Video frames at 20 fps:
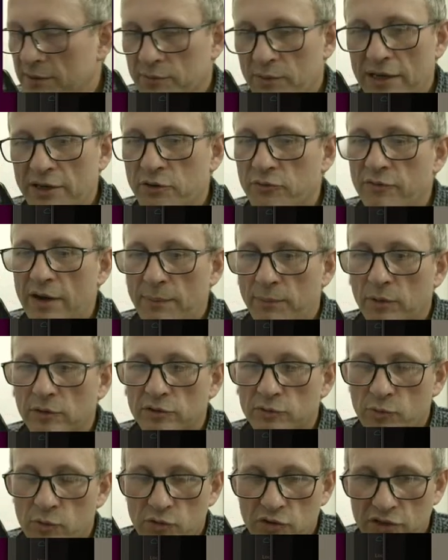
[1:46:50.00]
when you rip all the
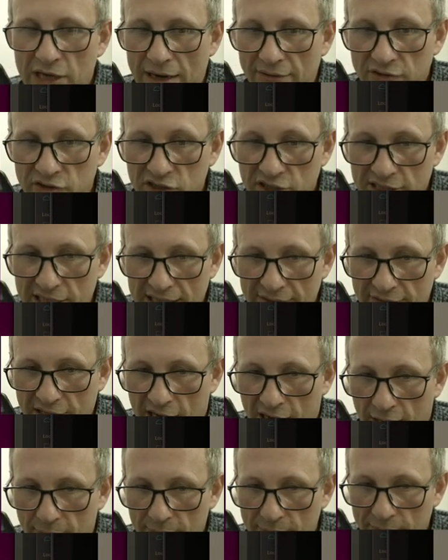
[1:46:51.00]
water out and you just leave
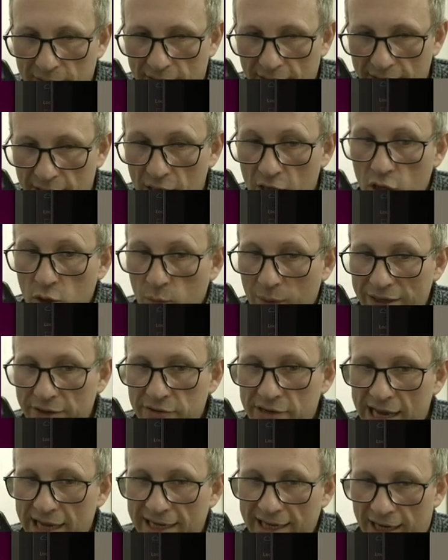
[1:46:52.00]
carbon behind. When you
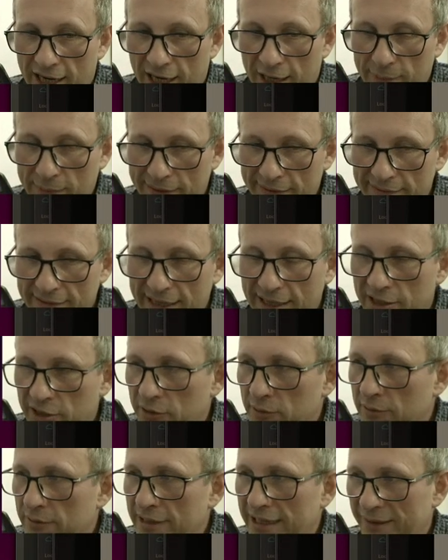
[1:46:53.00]
get carbon, then
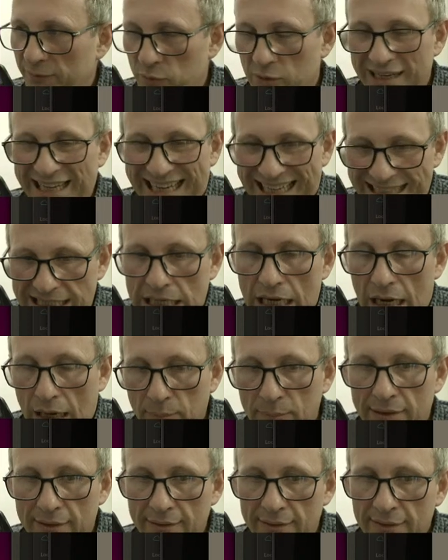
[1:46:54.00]
you it will heat
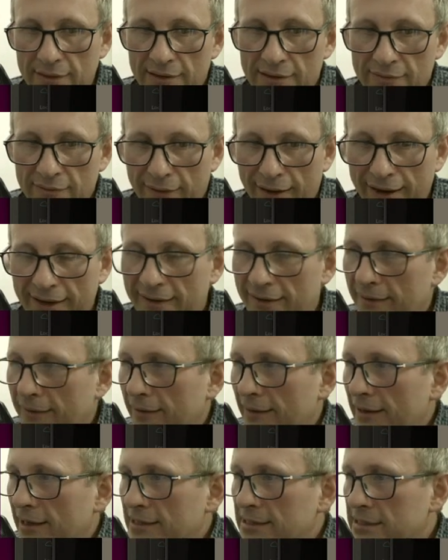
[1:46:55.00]
up, right?
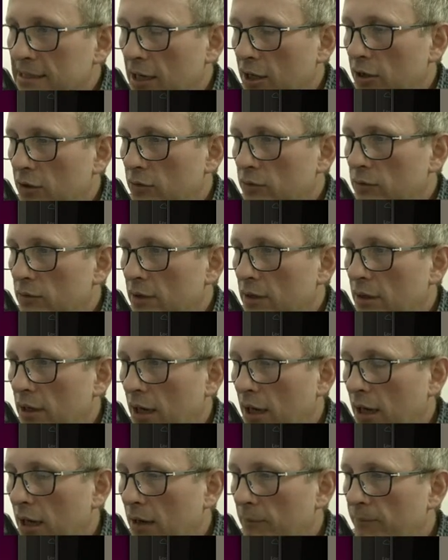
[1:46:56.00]
So
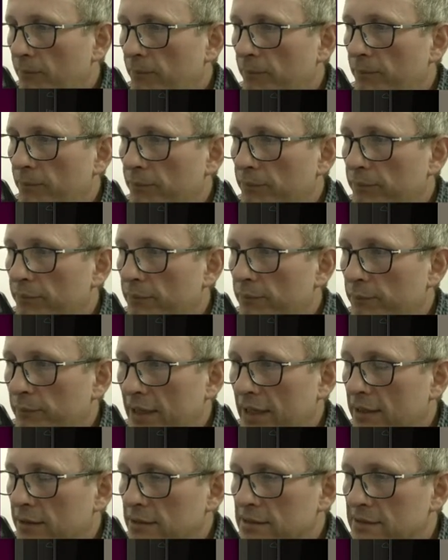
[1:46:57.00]
um,
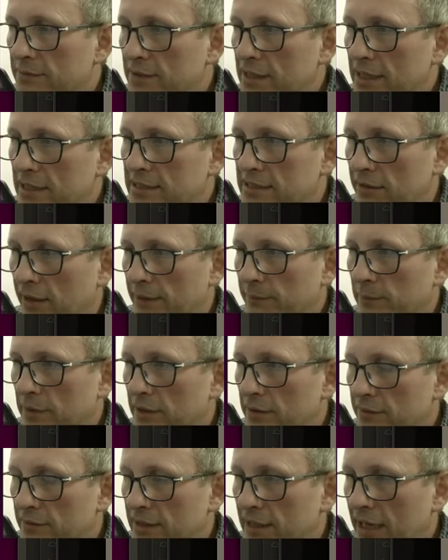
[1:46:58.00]
because of the excitement
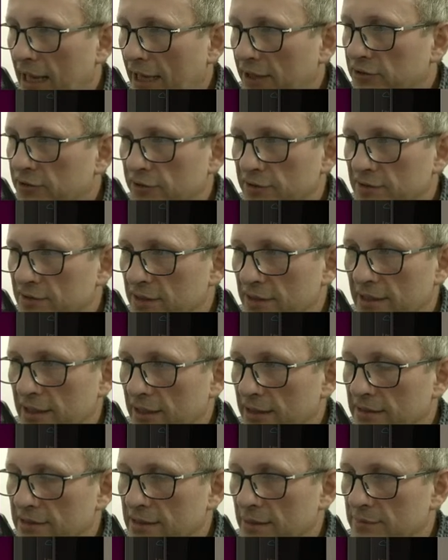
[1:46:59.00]
of the electrons, I
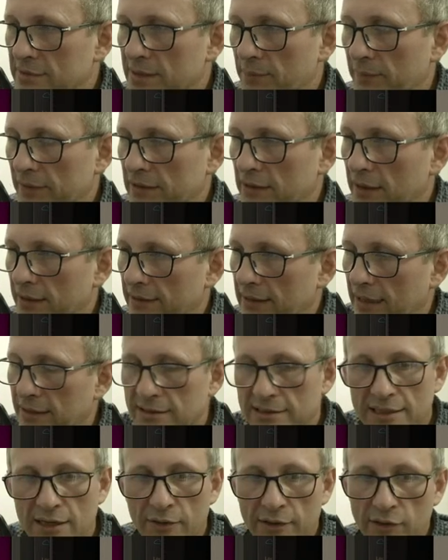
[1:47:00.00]
think some something like
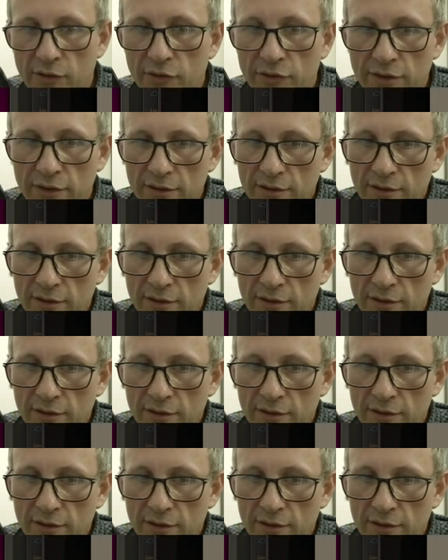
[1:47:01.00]
that's going on.